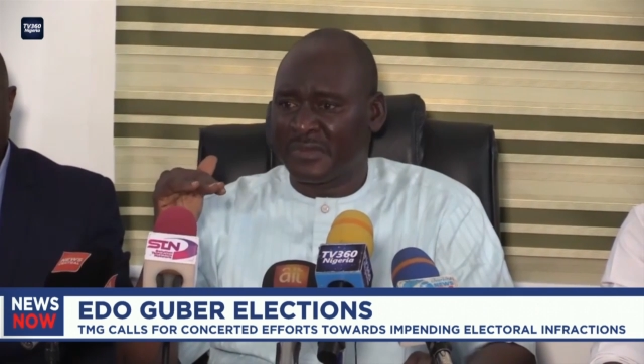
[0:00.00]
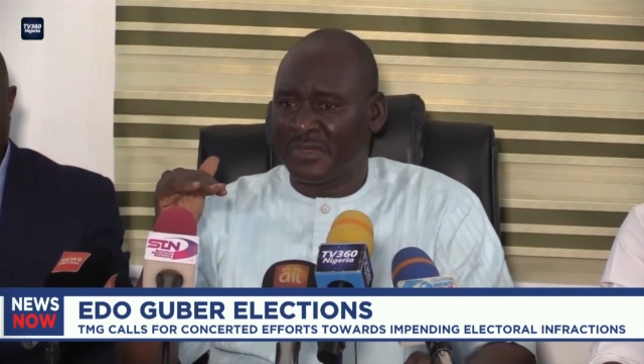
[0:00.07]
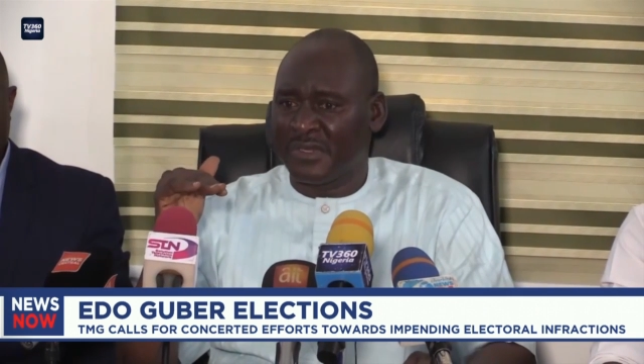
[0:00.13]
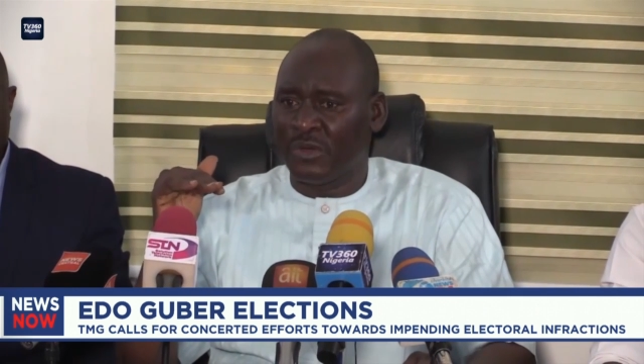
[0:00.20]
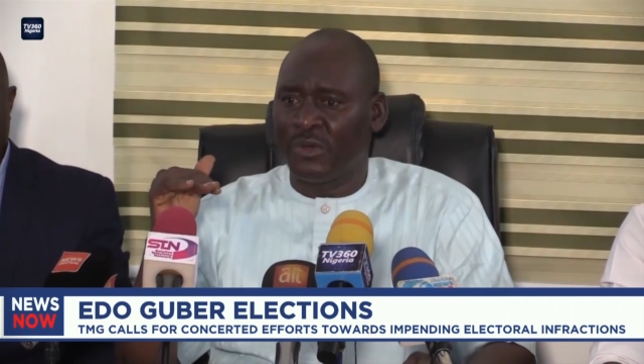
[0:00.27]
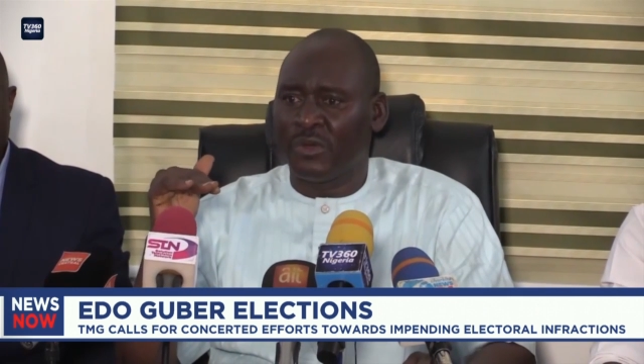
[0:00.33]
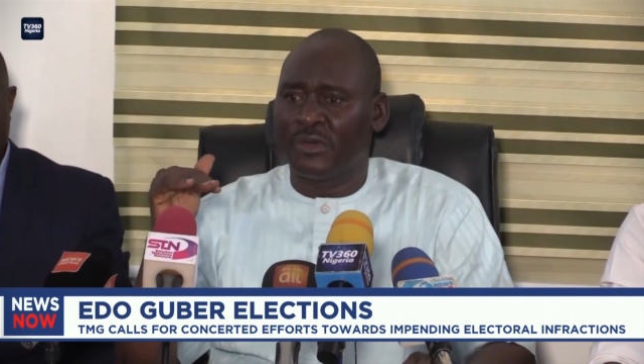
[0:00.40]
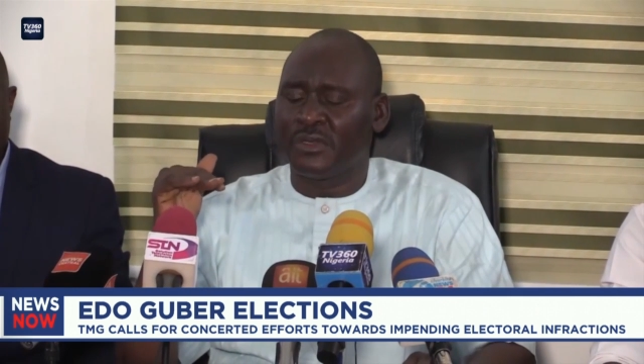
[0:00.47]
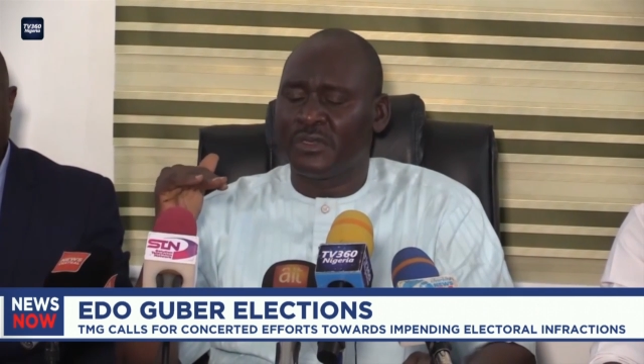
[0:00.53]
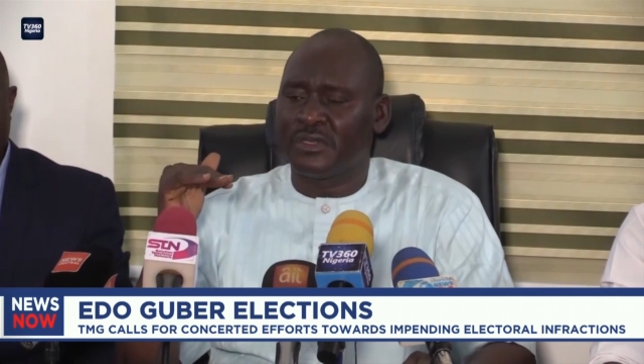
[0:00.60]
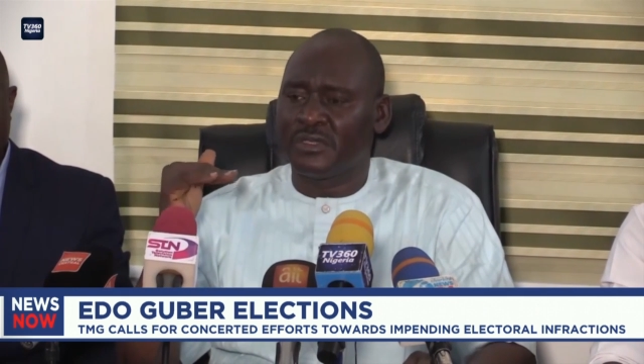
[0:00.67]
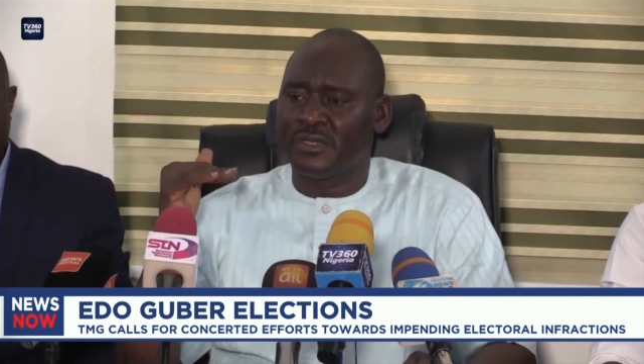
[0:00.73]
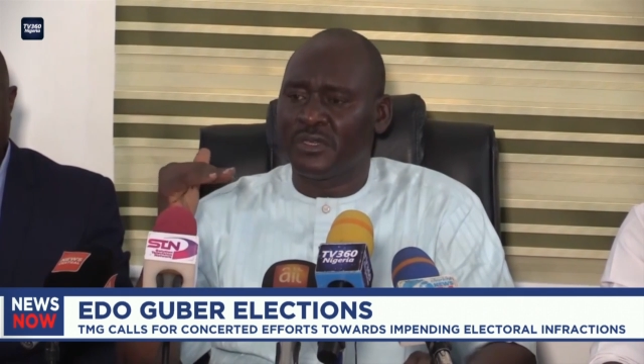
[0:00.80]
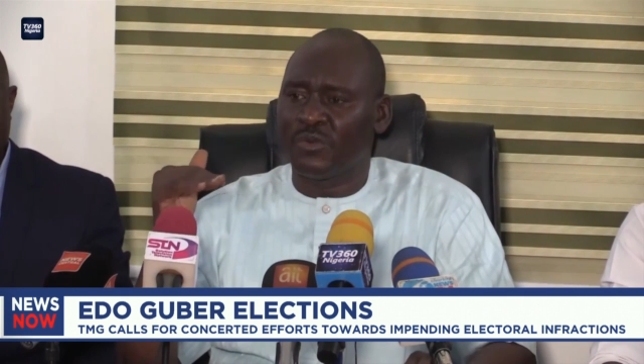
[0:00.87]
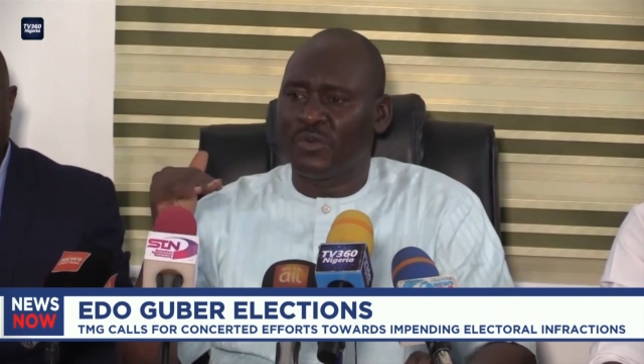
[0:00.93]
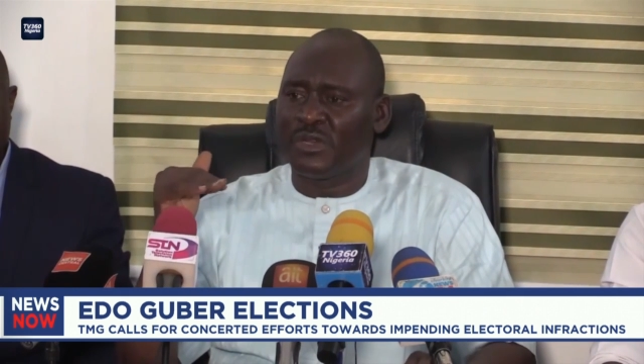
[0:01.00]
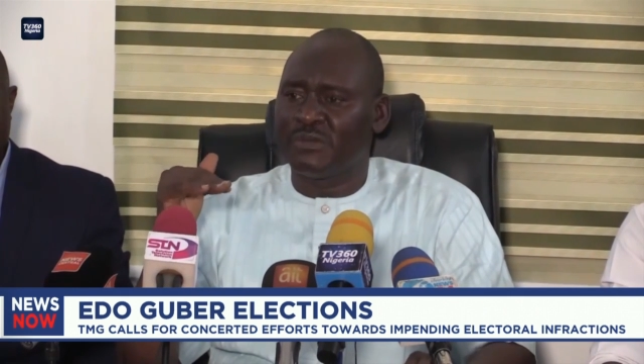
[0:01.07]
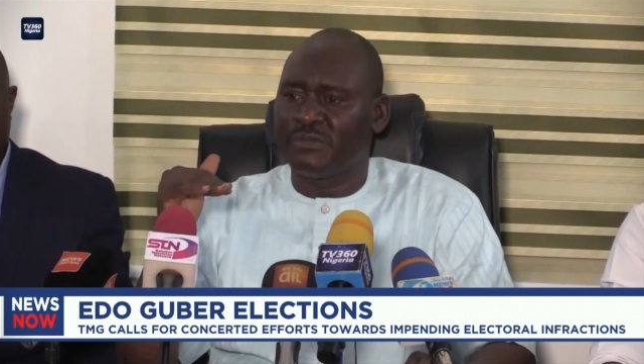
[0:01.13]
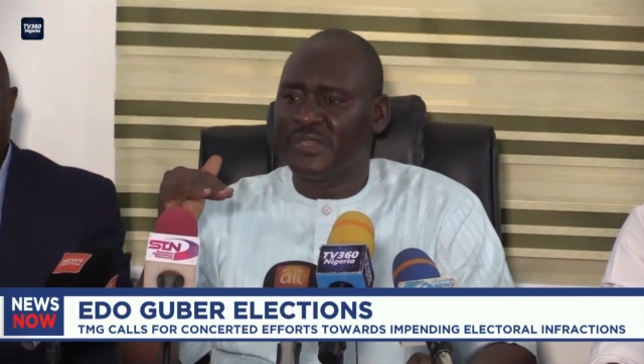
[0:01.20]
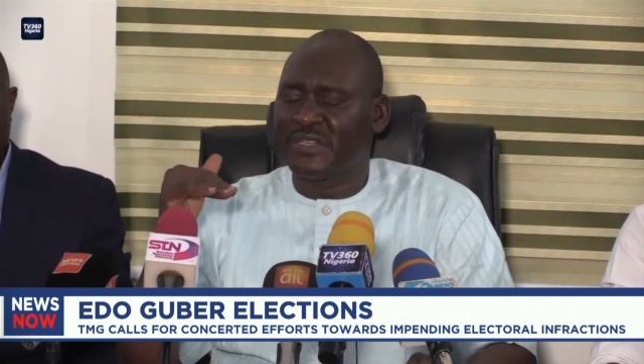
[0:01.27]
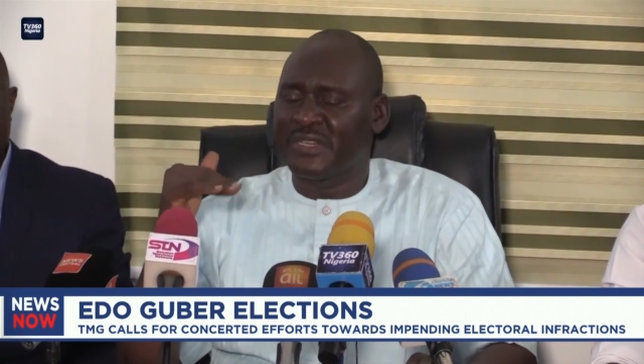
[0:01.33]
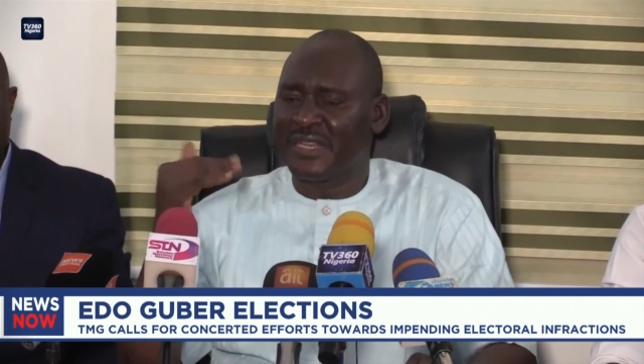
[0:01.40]
you know, you will
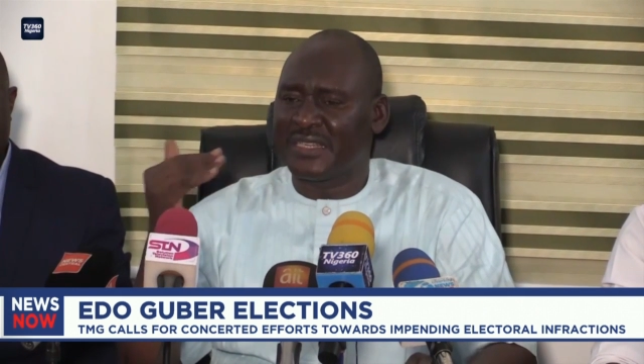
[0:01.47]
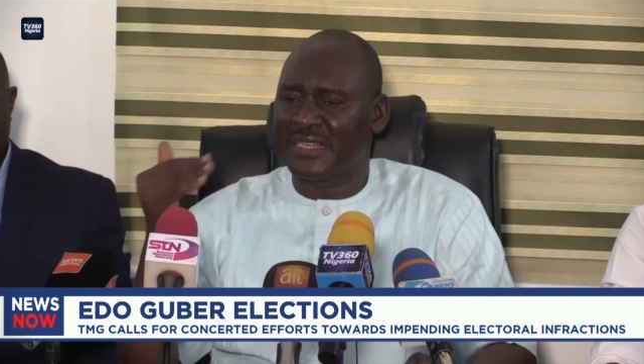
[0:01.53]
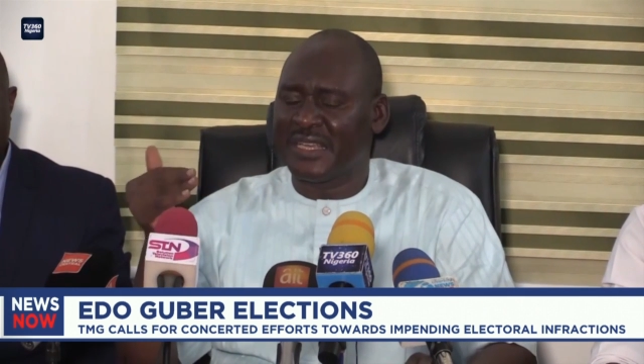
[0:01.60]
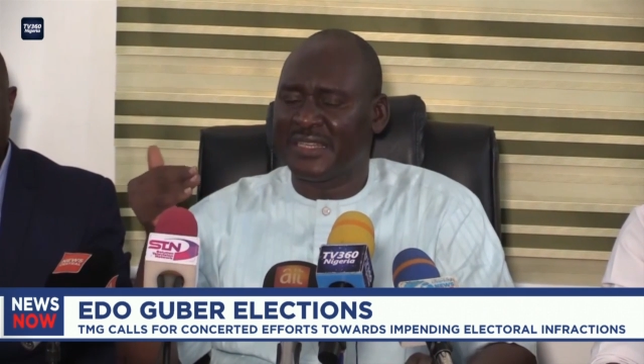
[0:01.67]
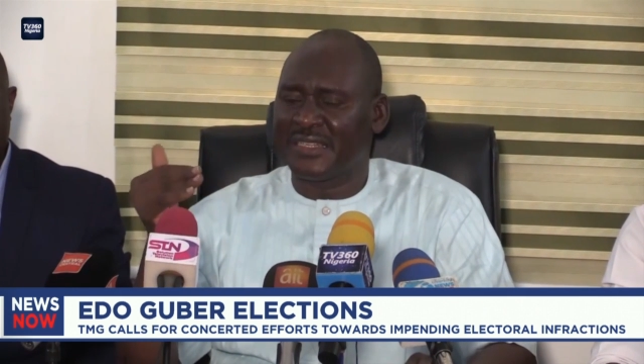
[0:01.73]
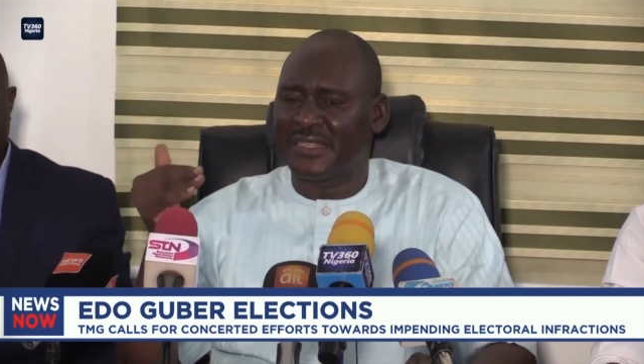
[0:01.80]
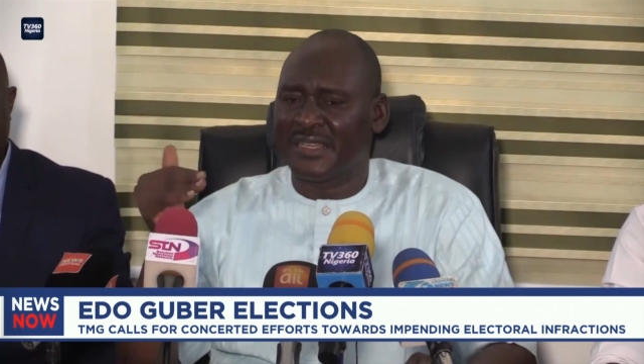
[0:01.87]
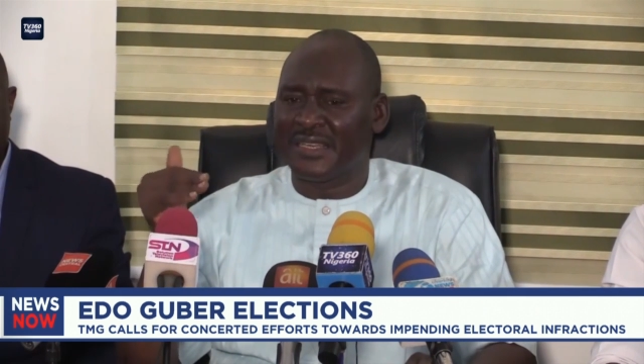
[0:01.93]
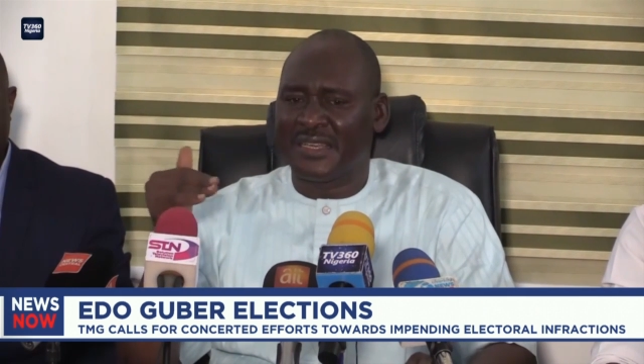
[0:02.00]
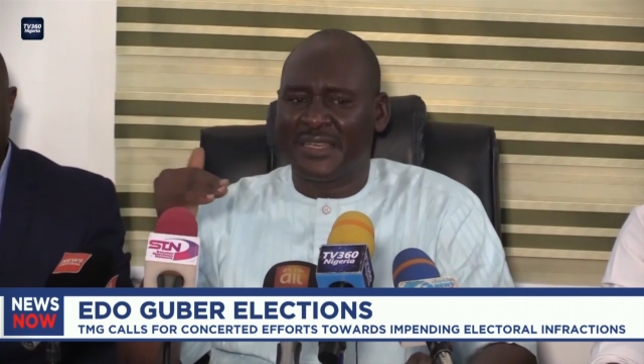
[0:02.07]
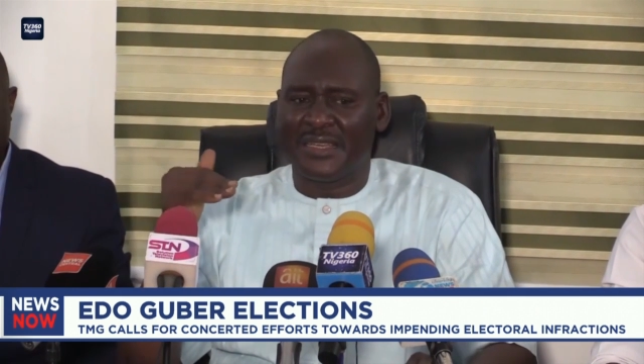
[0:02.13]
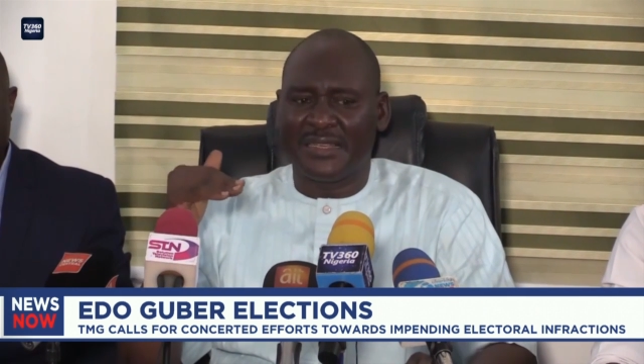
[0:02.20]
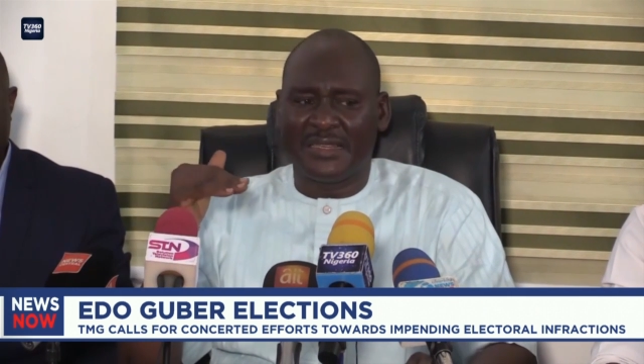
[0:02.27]
be rated